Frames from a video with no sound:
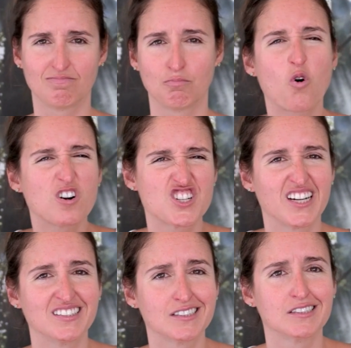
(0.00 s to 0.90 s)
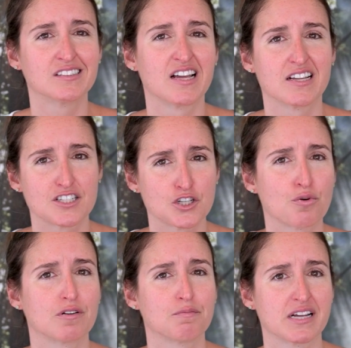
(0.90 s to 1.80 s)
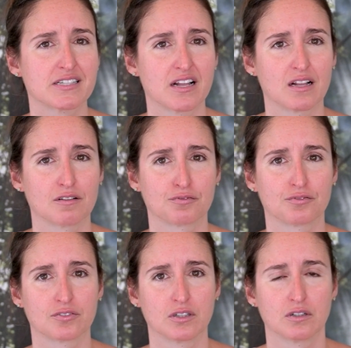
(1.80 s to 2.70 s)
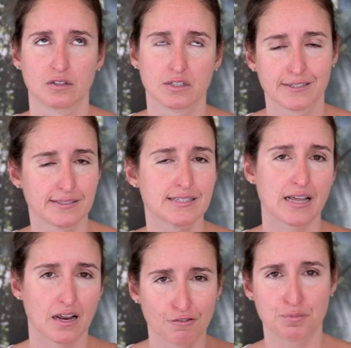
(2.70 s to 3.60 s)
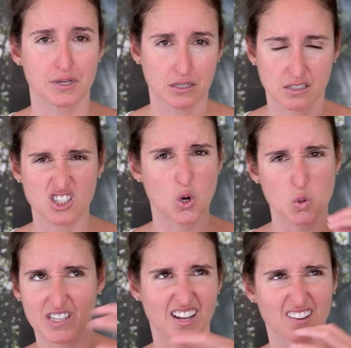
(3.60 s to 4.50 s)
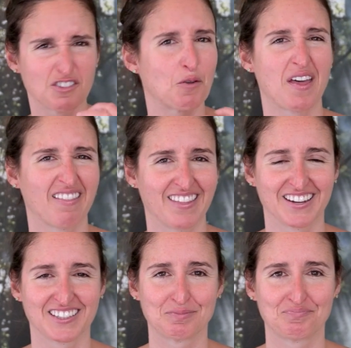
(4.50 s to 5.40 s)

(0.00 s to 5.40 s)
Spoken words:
more gentleness toward myself instead of being so self-demanding.